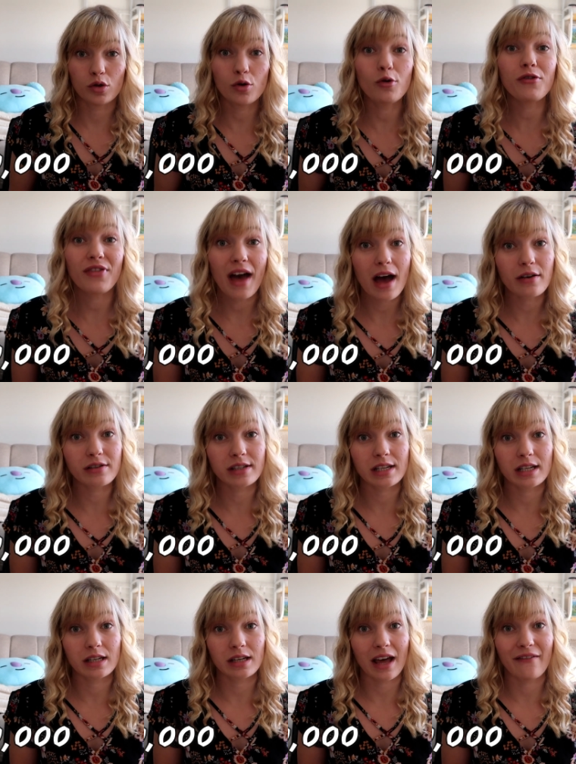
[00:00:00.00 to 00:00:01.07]

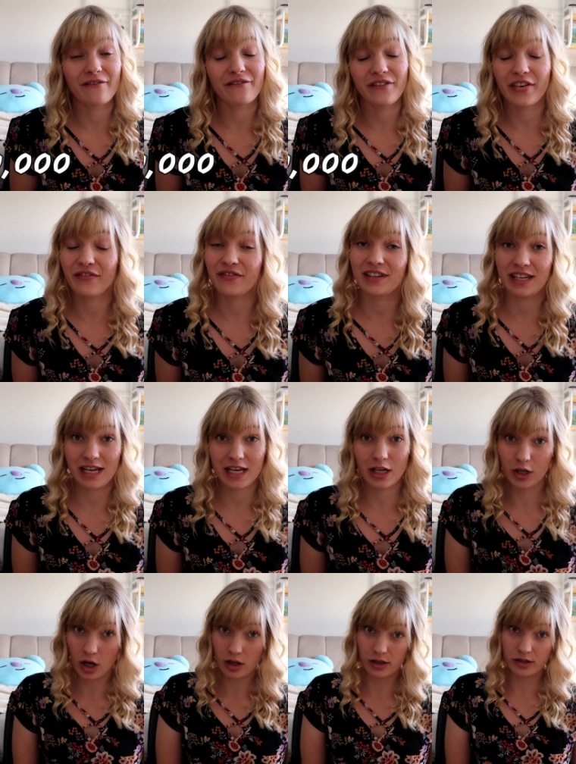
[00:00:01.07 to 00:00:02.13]

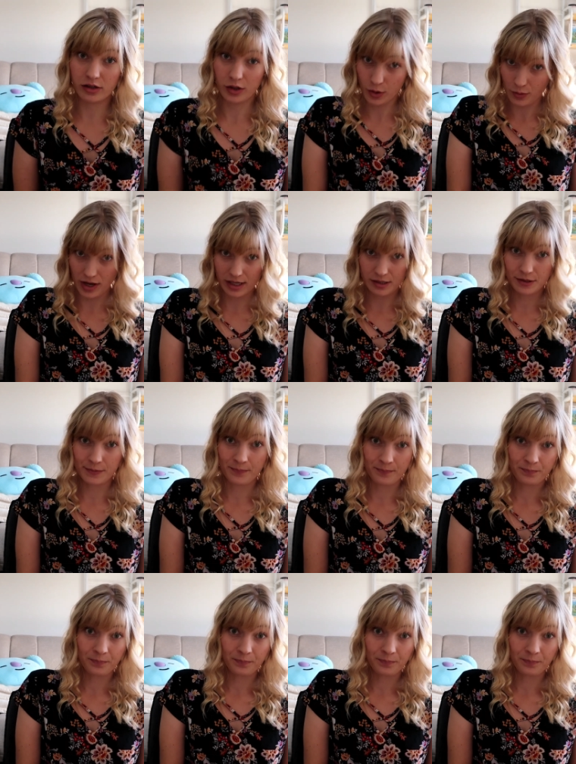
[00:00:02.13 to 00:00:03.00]
$2,015 US.